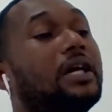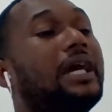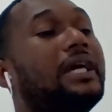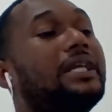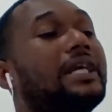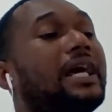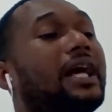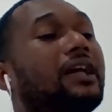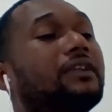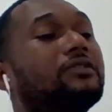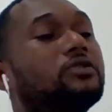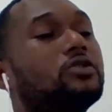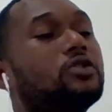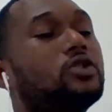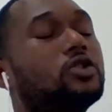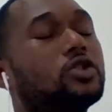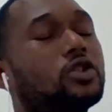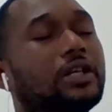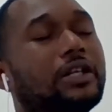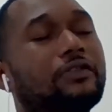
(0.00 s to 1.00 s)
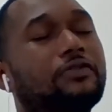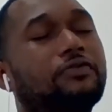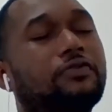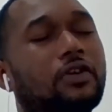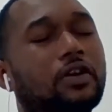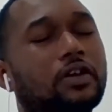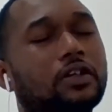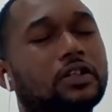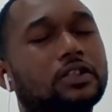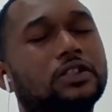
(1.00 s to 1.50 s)
In health, you usually
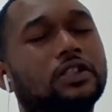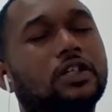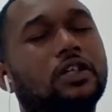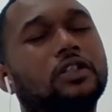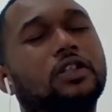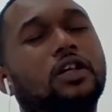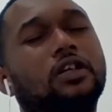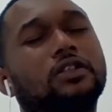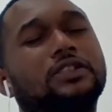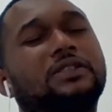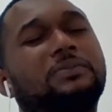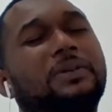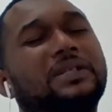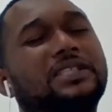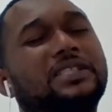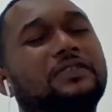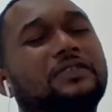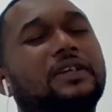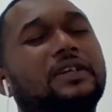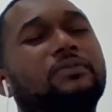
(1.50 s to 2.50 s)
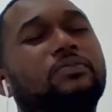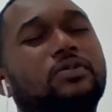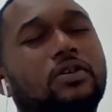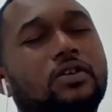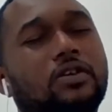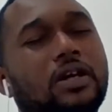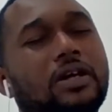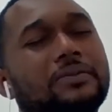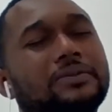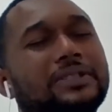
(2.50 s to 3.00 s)
focus on specific
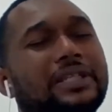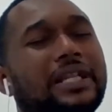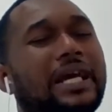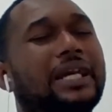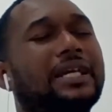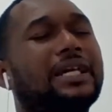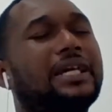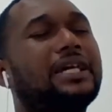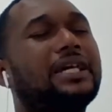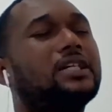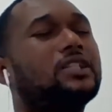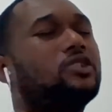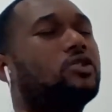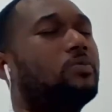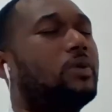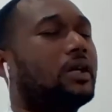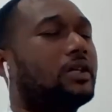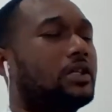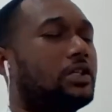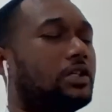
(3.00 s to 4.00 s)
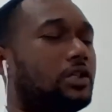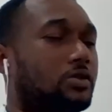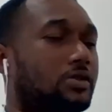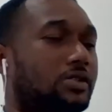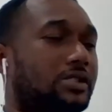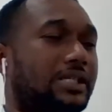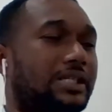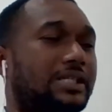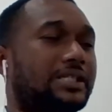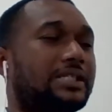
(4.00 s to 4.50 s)
programs like
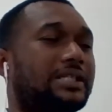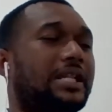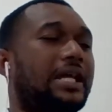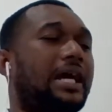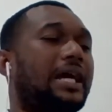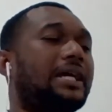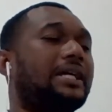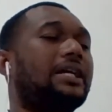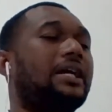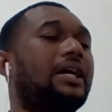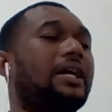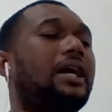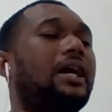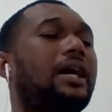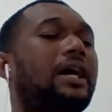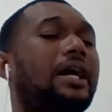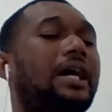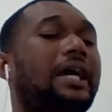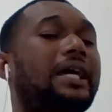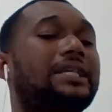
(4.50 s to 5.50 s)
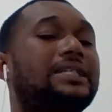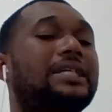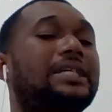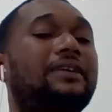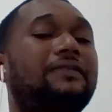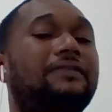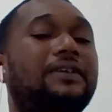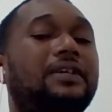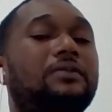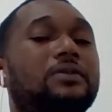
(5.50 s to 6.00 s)
tuberculosis, like
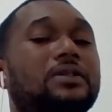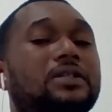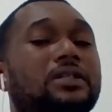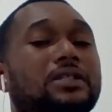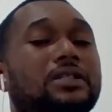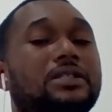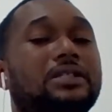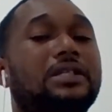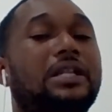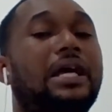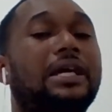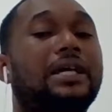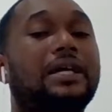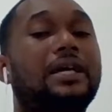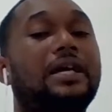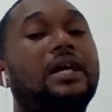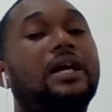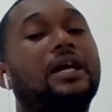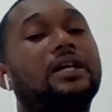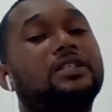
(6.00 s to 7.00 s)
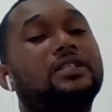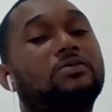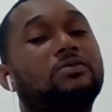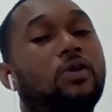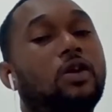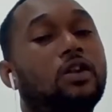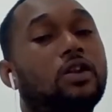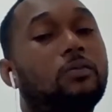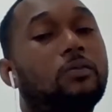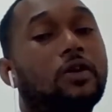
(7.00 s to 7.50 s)
HIV, which is like a
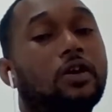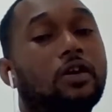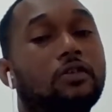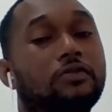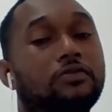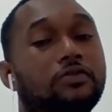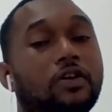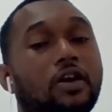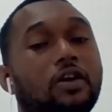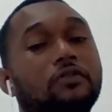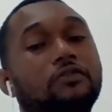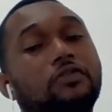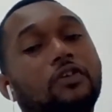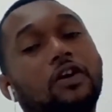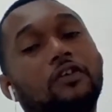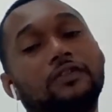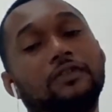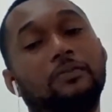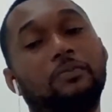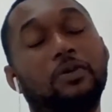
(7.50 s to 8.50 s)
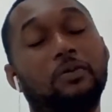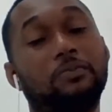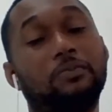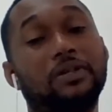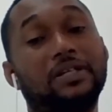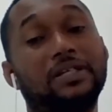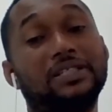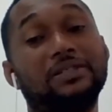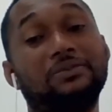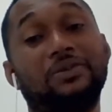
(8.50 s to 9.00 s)
small number of the
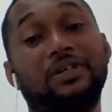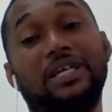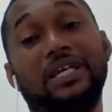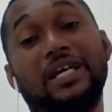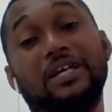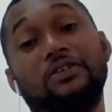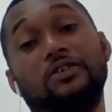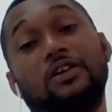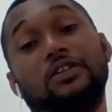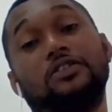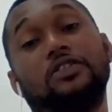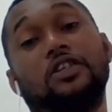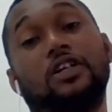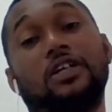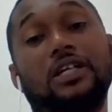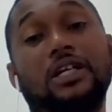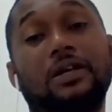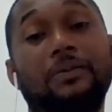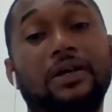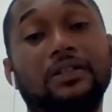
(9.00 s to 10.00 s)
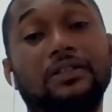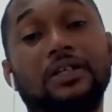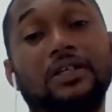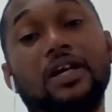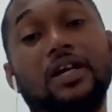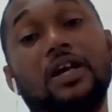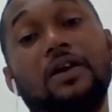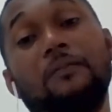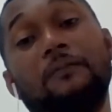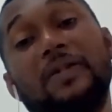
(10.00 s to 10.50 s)
population. But here you are talking about
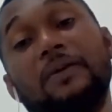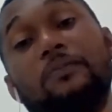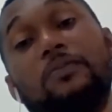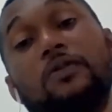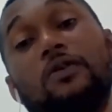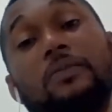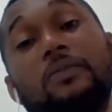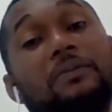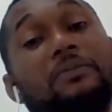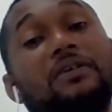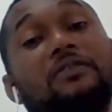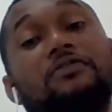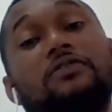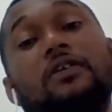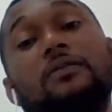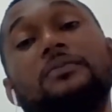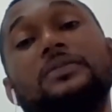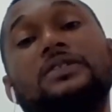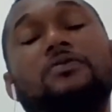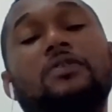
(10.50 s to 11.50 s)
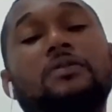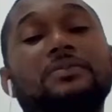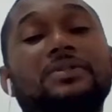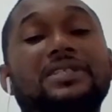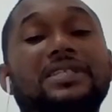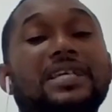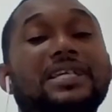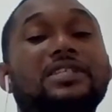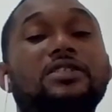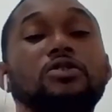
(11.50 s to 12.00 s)
people maybe from
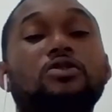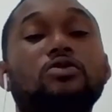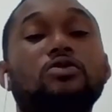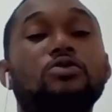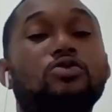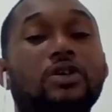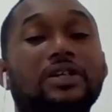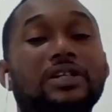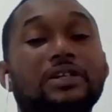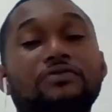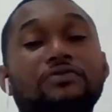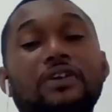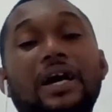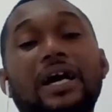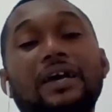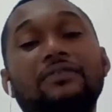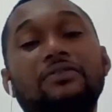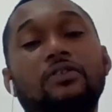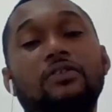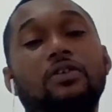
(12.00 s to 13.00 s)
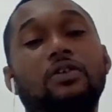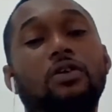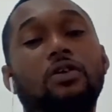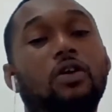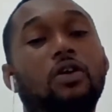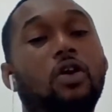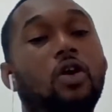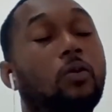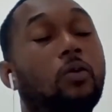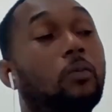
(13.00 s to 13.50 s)
6 to 25
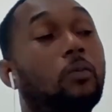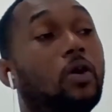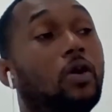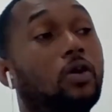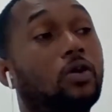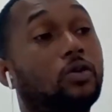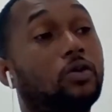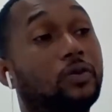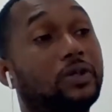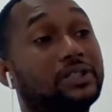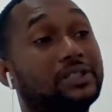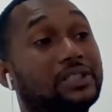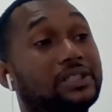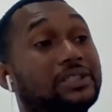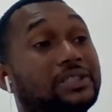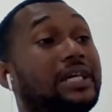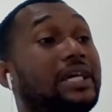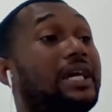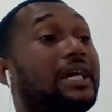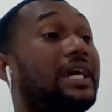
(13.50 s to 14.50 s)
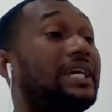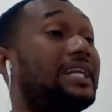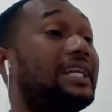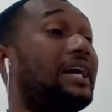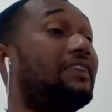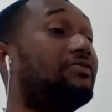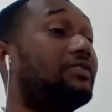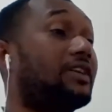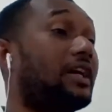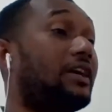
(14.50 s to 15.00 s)
or more, which is in
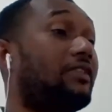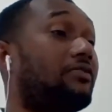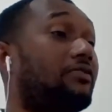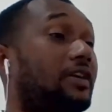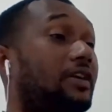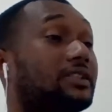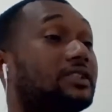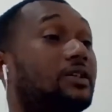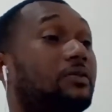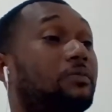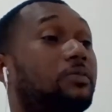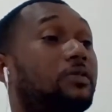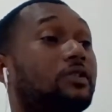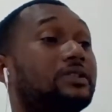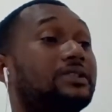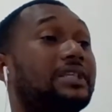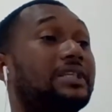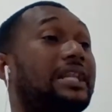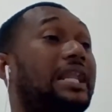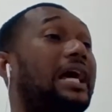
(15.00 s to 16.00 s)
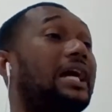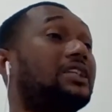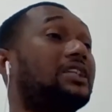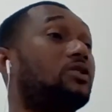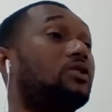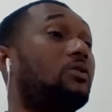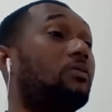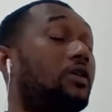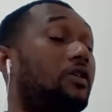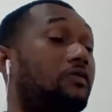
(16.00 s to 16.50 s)
Africa, for example, it's a large
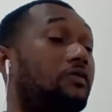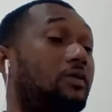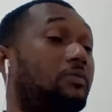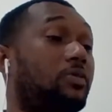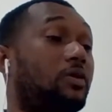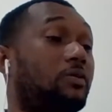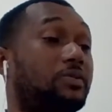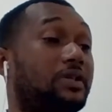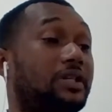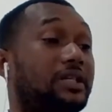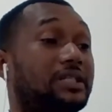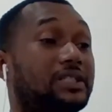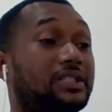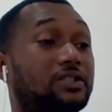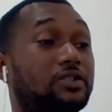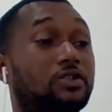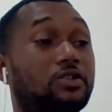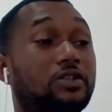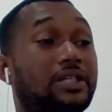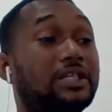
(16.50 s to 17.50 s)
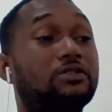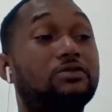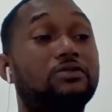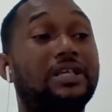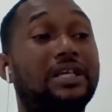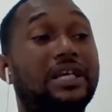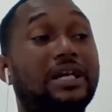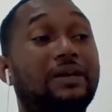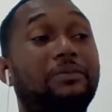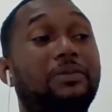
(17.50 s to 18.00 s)
number of the population. So you need to
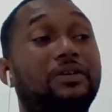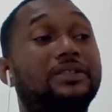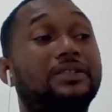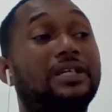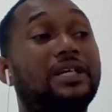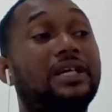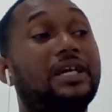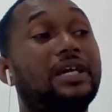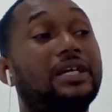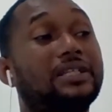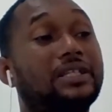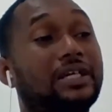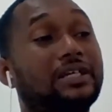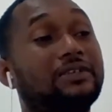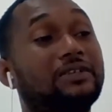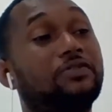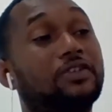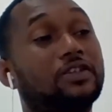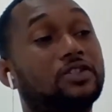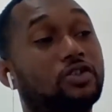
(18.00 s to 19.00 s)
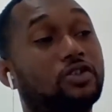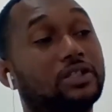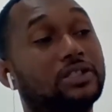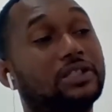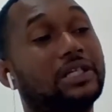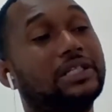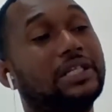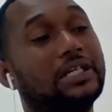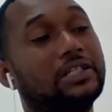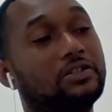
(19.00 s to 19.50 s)
think about the
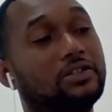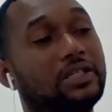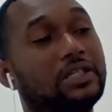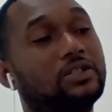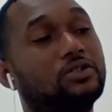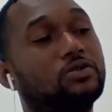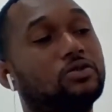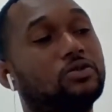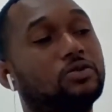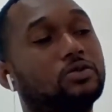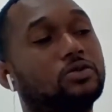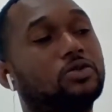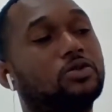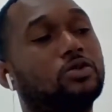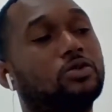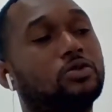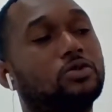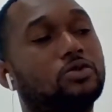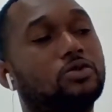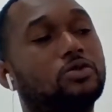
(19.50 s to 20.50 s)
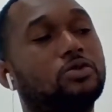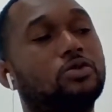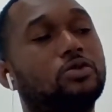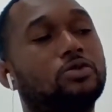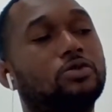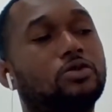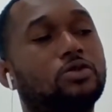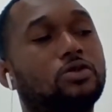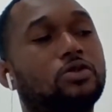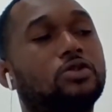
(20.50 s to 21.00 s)
infrastructure that you need
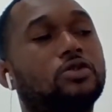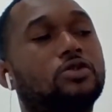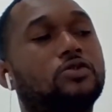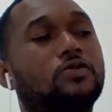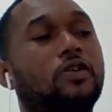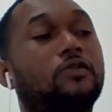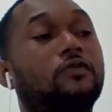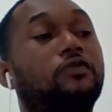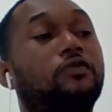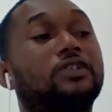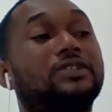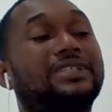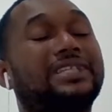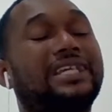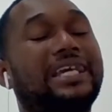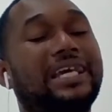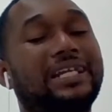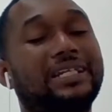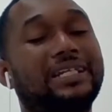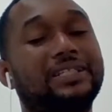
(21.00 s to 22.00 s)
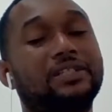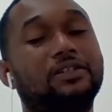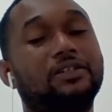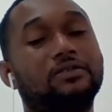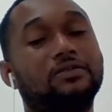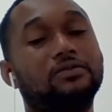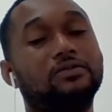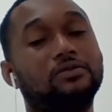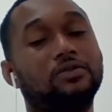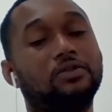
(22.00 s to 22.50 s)
to use for scaling.
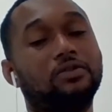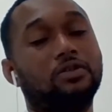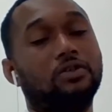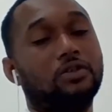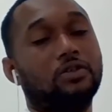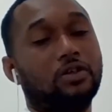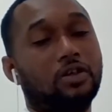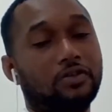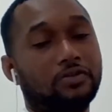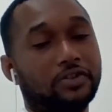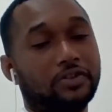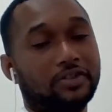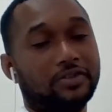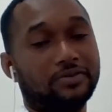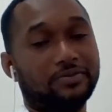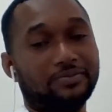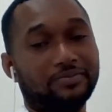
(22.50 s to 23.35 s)
Over.